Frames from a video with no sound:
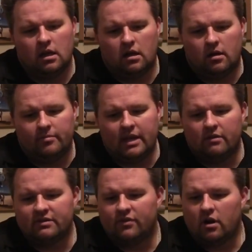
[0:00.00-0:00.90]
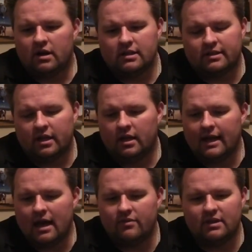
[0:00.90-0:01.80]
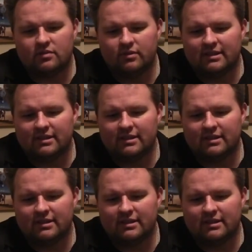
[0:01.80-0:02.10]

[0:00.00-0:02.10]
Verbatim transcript: Um, now, as far as how this